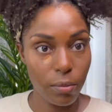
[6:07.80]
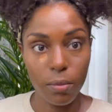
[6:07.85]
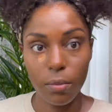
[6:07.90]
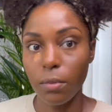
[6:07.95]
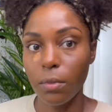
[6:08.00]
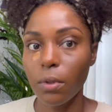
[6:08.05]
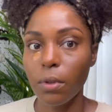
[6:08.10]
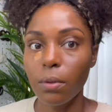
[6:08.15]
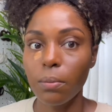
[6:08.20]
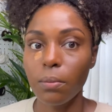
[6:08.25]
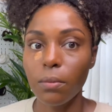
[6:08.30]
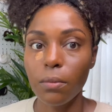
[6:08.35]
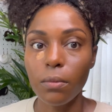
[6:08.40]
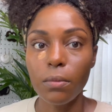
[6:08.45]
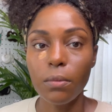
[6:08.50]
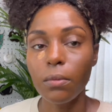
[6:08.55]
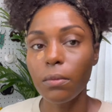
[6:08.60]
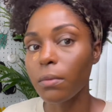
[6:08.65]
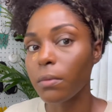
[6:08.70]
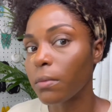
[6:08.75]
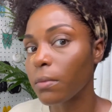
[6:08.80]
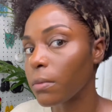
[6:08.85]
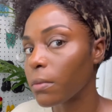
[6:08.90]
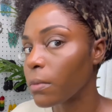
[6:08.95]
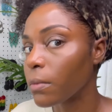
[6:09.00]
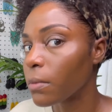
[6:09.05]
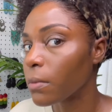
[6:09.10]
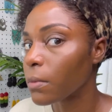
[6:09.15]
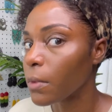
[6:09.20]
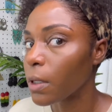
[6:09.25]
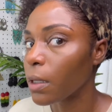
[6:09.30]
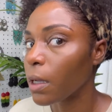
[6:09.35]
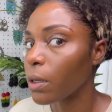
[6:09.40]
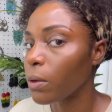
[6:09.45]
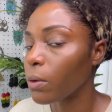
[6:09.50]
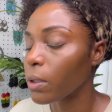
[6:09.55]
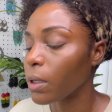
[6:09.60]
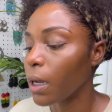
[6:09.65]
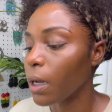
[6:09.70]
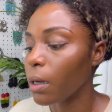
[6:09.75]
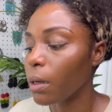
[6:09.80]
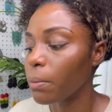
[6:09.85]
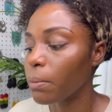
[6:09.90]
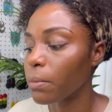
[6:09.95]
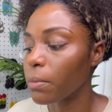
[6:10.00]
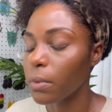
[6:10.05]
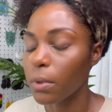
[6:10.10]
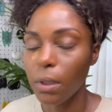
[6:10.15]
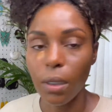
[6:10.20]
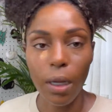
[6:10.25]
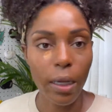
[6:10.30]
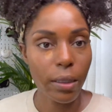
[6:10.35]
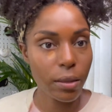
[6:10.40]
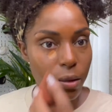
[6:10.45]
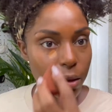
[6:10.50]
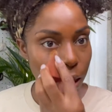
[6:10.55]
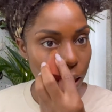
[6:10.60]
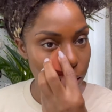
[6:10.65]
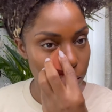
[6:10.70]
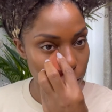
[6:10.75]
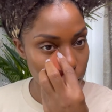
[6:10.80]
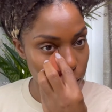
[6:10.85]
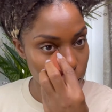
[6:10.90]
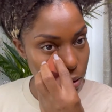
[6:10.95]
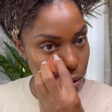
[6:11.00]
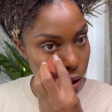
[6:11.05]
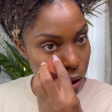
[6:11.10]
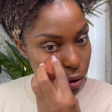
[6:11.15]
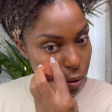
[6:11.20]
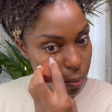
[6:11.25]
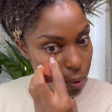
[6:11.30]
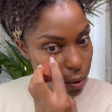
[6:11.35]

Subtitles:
See? You know the light is cast in the shadow.